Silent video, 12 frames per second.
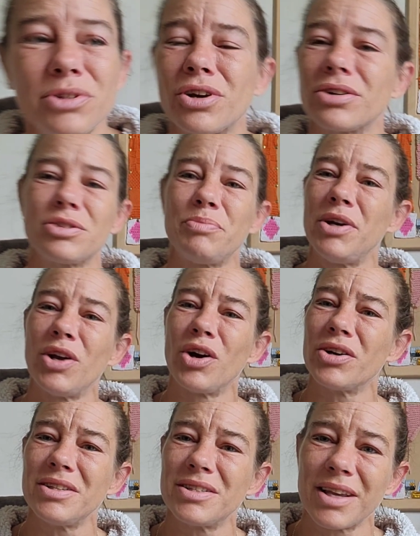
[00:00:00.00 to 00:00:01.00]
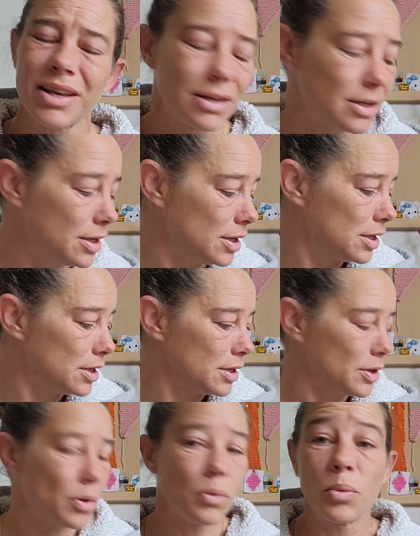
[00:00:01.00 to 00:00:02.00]
got to be noisy.
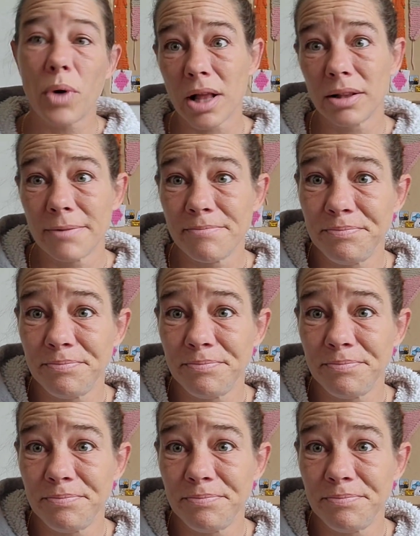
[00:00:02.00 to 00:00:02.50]
Well,